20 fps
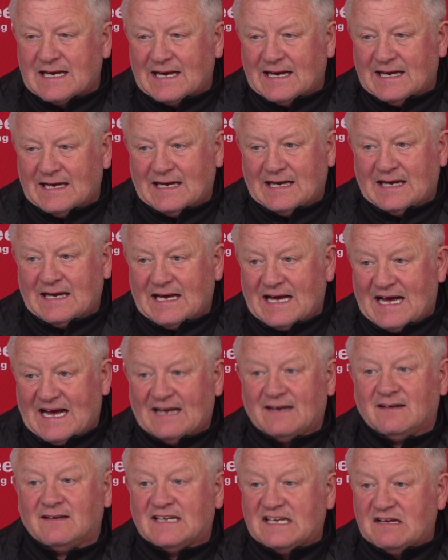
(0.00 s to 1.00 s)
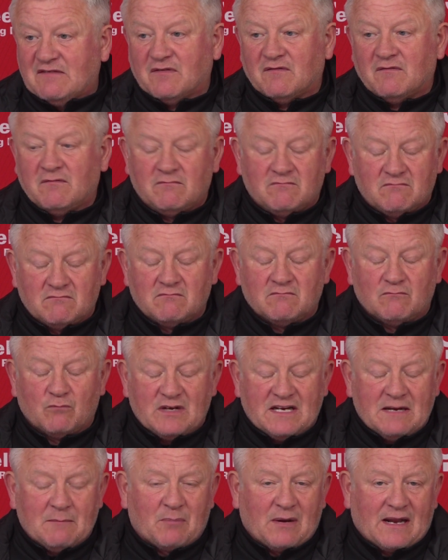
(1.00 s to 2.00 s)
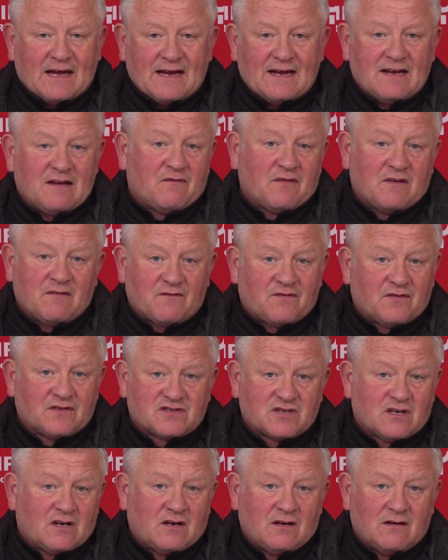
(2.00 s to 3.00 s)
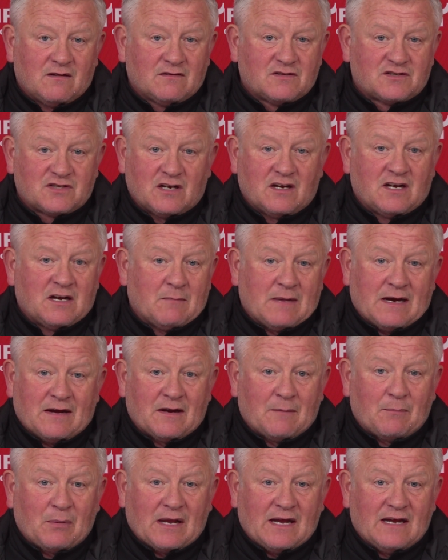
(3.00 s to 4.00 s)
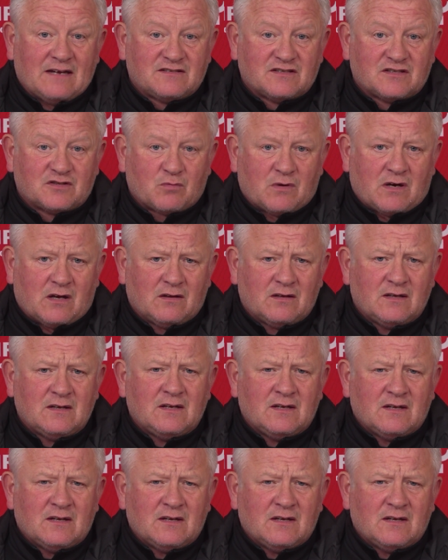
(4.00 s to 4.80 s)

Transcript: and even we didn't play anything for certain amount of players as well.